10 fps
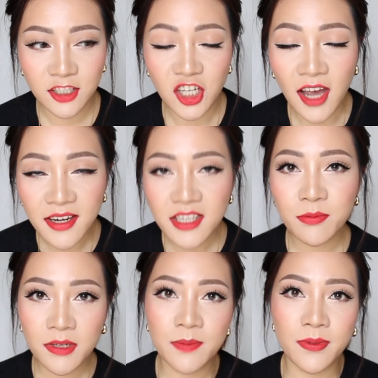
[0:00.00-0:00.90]

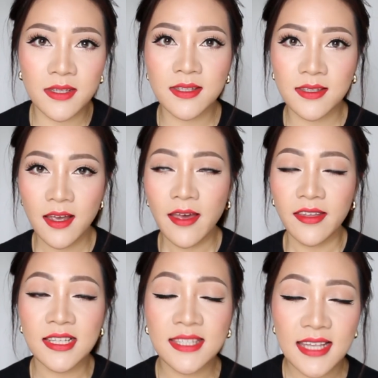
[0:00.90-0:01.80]
Chinese whispers,
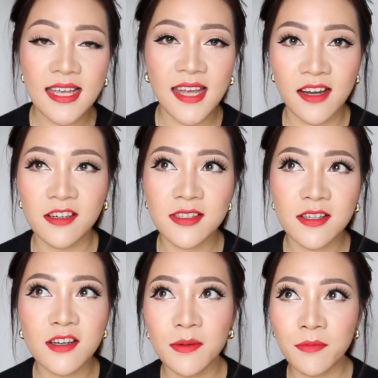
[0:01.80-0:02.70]
the saying
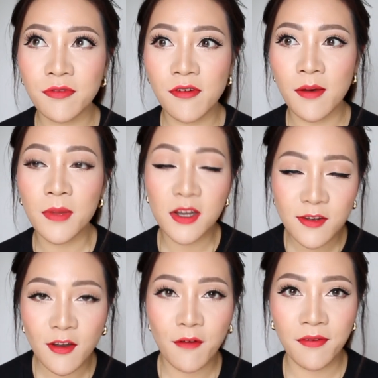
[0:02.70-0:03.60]
doesn't come from
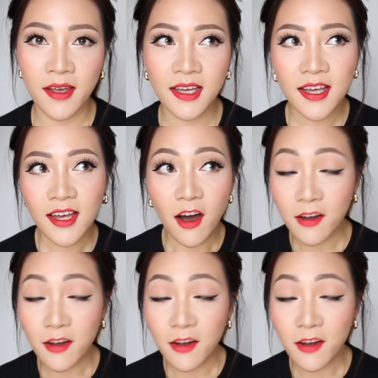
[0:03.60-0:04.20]
nothing.